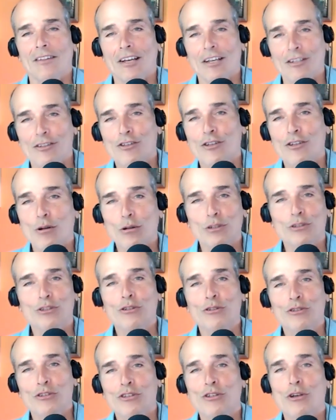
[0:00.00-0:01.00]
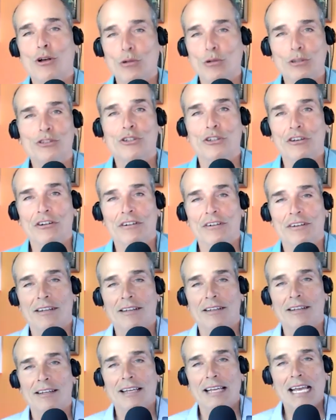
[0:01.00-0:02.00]
a soldier's soldier,
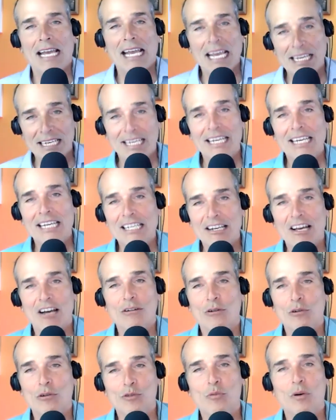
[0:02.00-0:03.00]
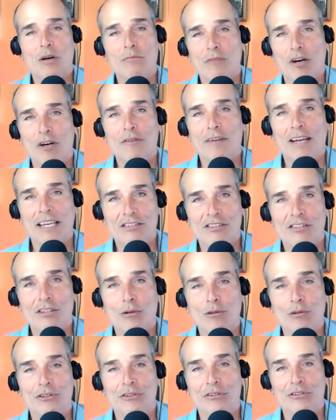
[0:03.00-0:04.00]
and he knows what motivates
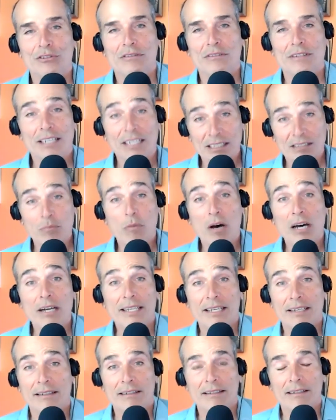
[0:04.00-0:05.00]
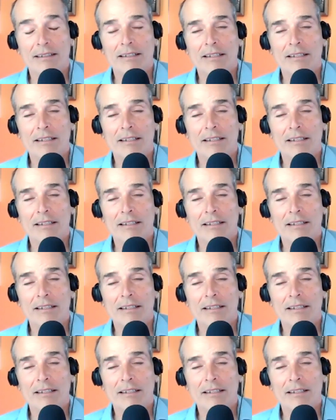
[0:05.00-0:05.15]
soldiers, and it's money.